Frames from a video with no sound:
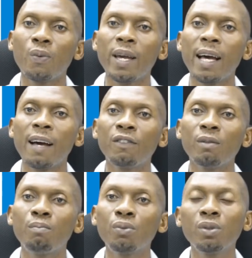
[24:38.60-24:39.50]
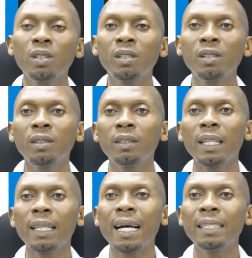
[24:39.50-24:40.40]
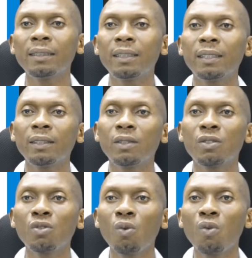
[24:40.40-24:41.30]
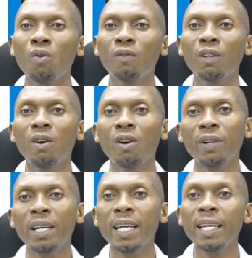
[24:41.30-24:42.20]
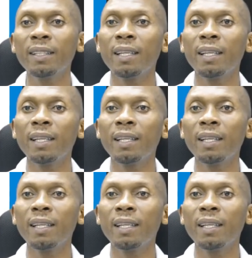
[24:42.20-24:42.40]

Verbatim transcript: We have the brooder, the lantern, the stove, the hurricane.